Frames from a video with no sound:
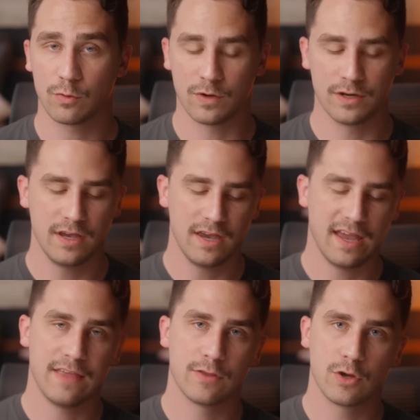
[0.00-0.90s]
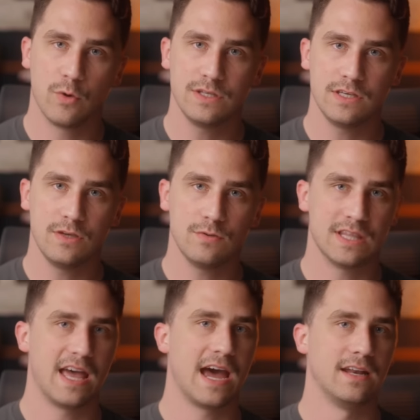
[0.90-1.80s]
one, and they're going to use
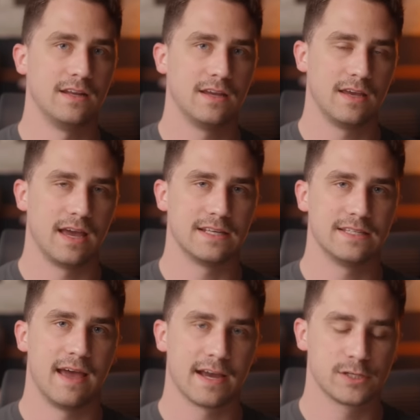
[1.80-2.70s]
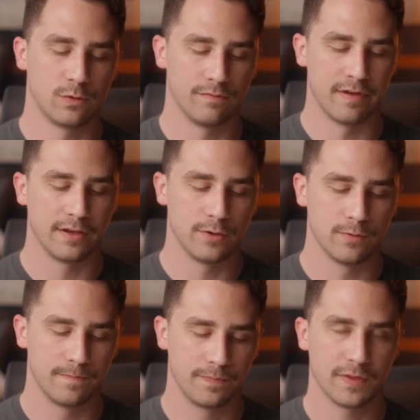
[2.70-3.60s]
that as the actual
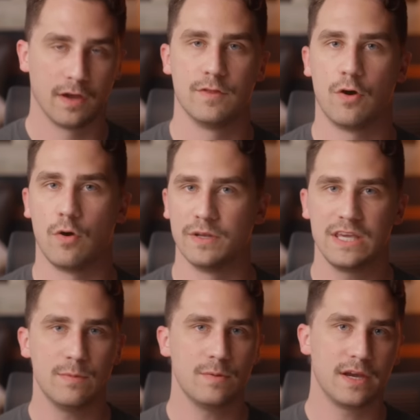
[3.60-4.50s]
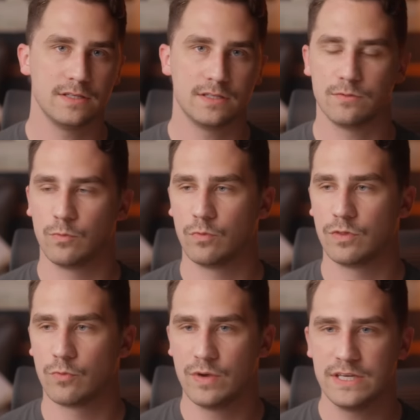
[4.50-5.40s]
value of the home. And keep in mind,
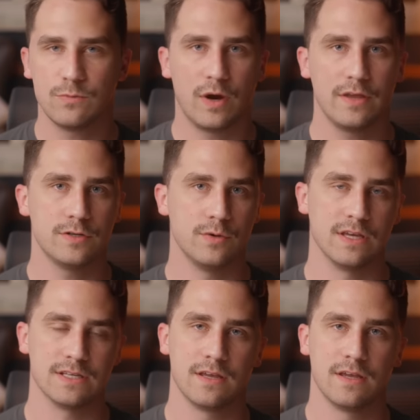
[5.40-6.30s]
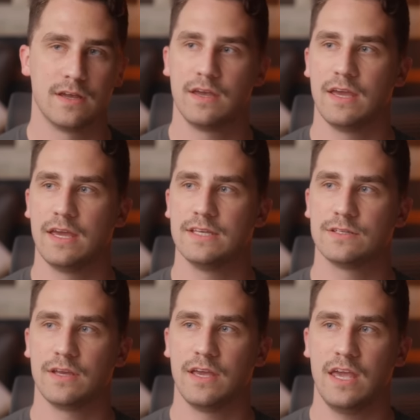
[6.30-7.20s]
the reason why they're doing this
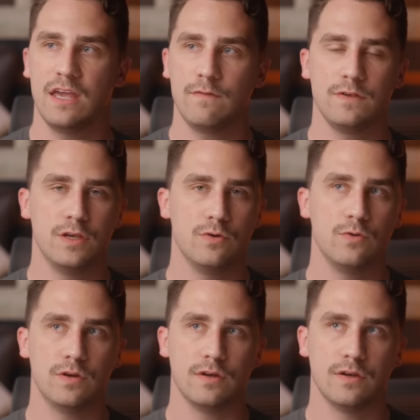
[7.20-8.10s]
is if you,